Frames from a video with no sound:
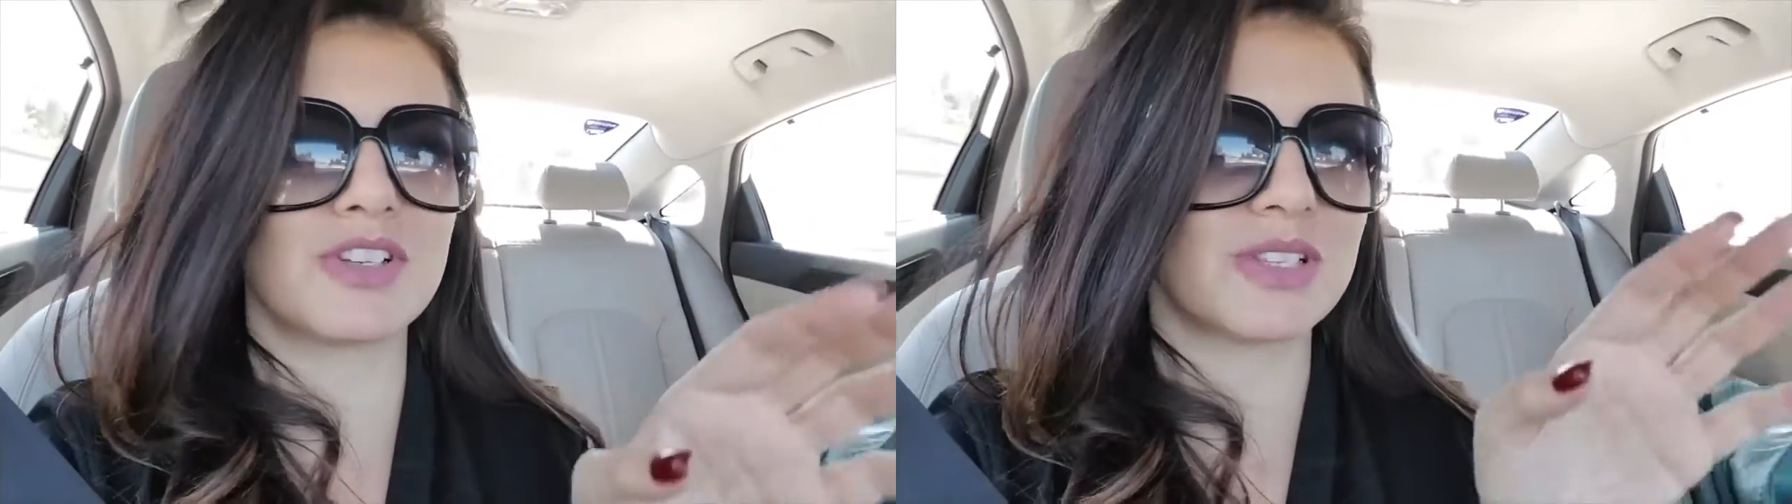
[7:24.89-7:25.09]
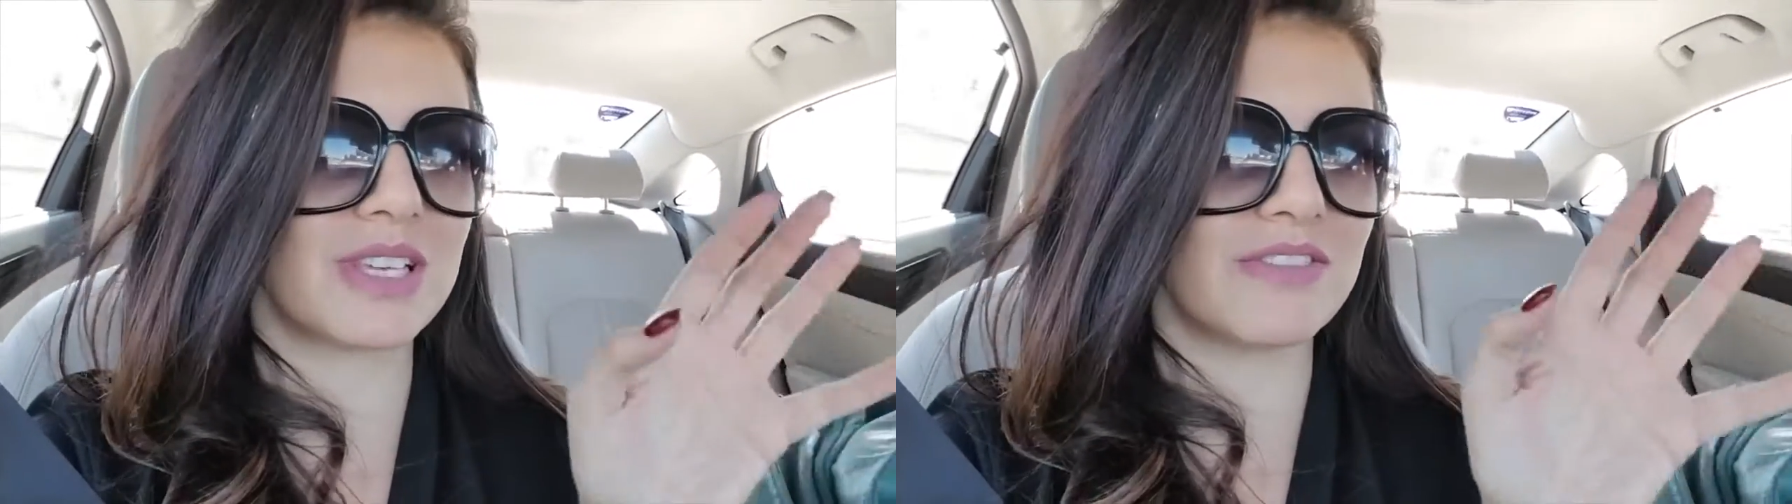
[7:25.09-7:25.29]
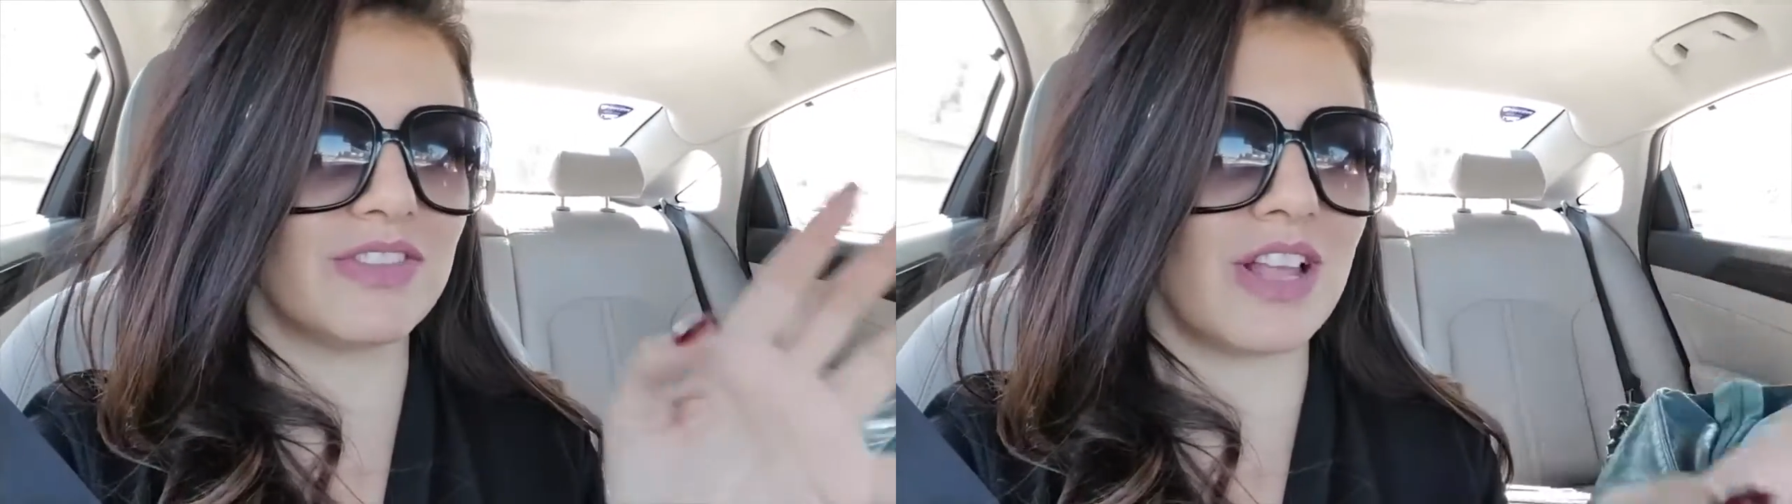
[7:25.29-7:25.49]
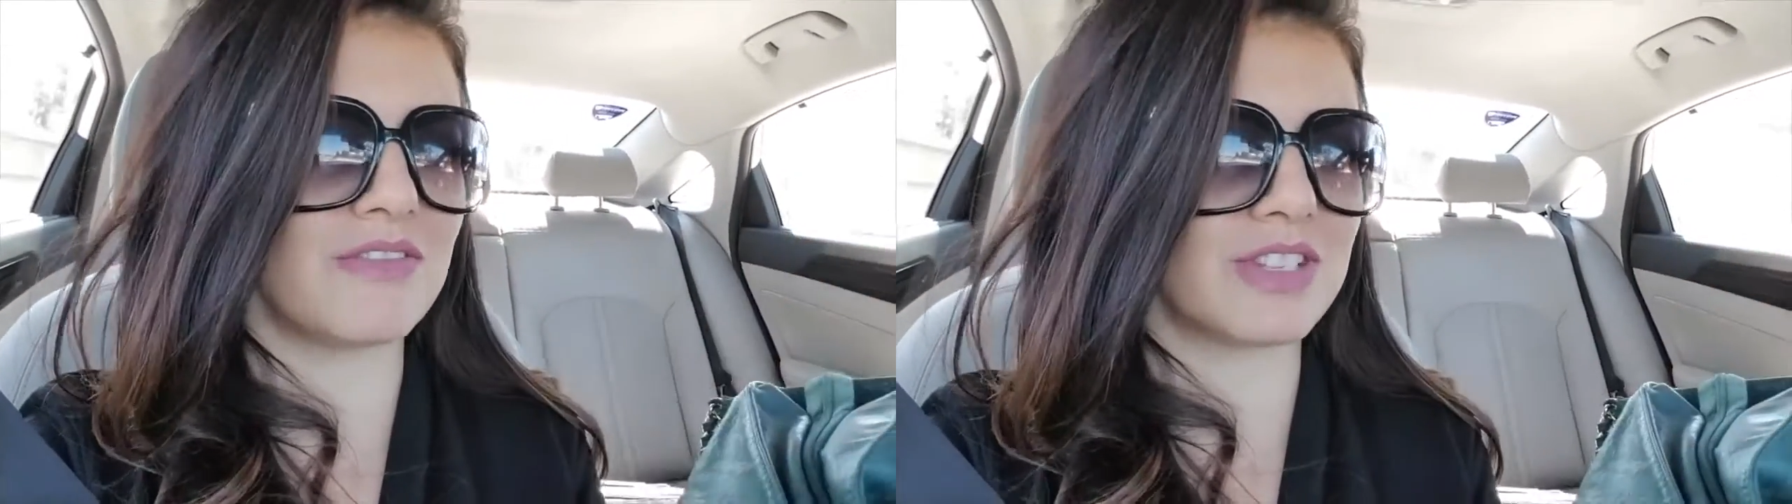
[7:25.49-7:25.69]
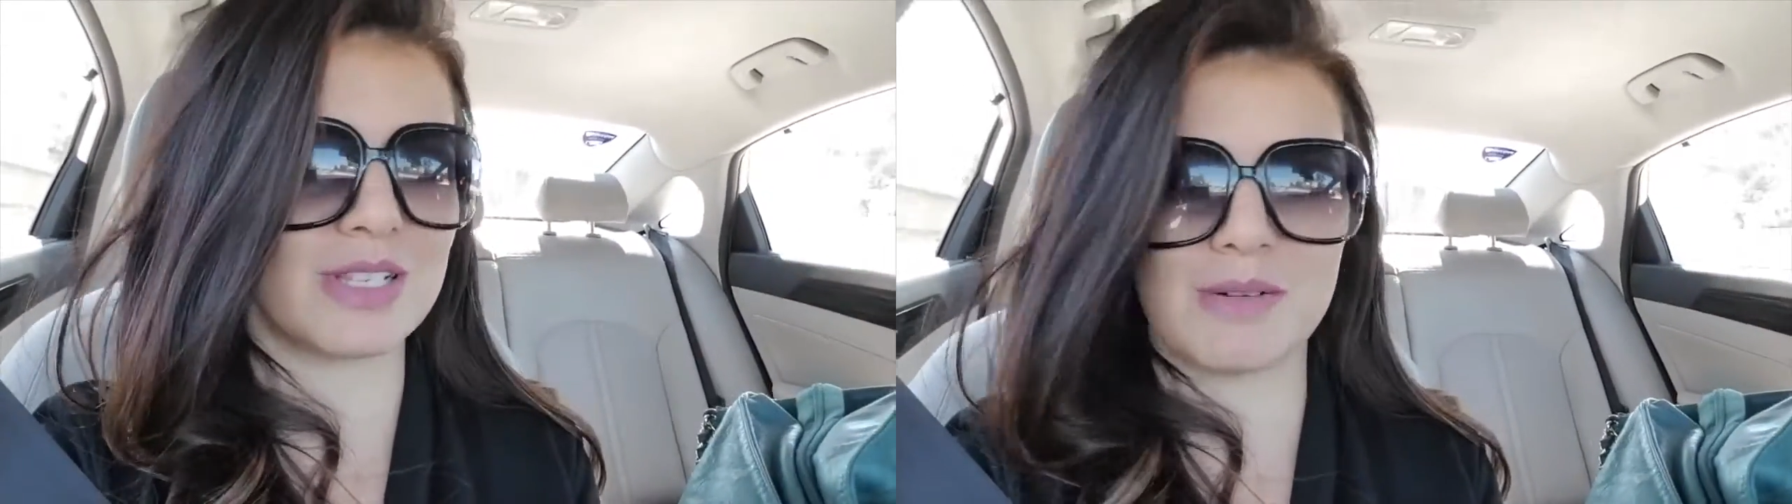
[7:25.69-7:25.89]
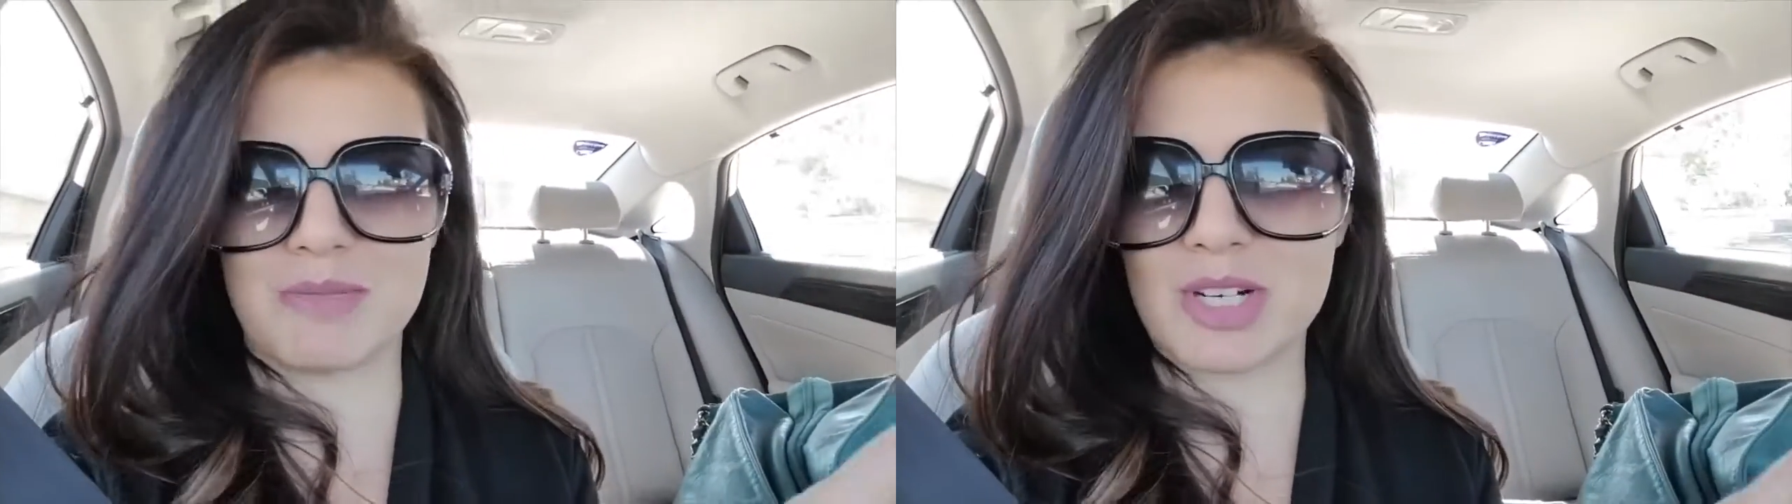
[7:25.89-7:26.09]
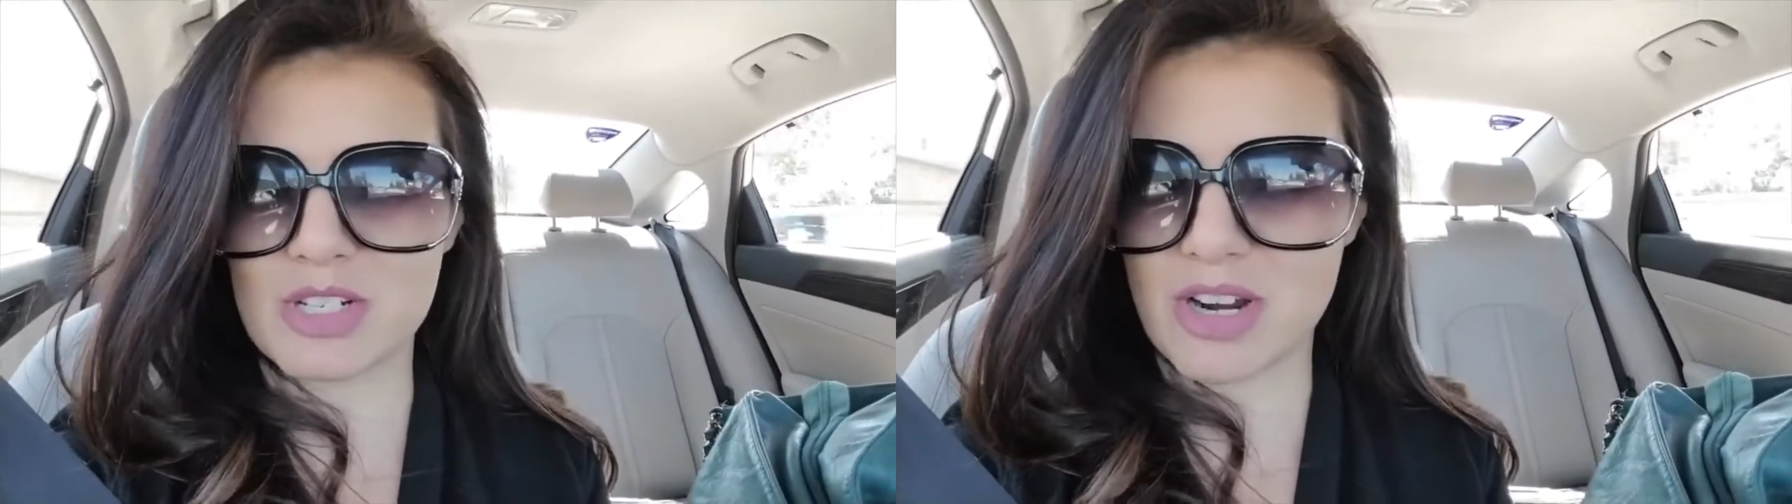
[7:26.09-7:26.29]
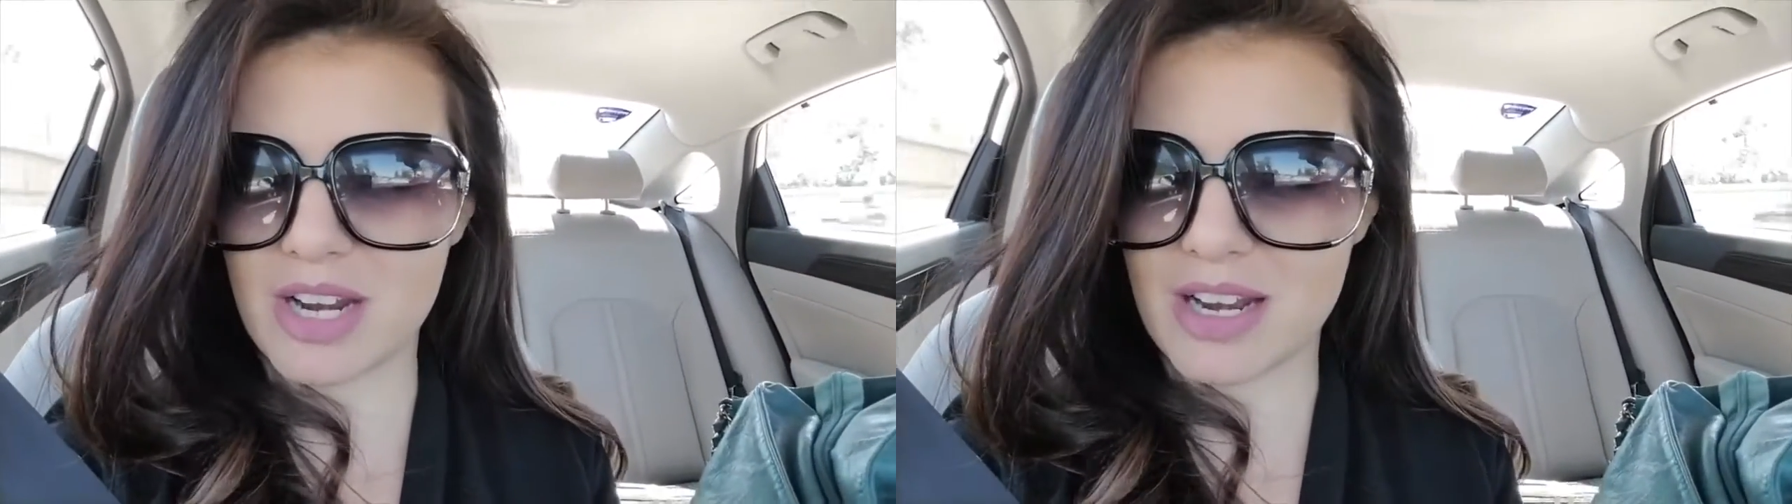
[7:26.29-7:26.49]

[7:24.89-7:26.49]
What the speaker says: just give love to some birds right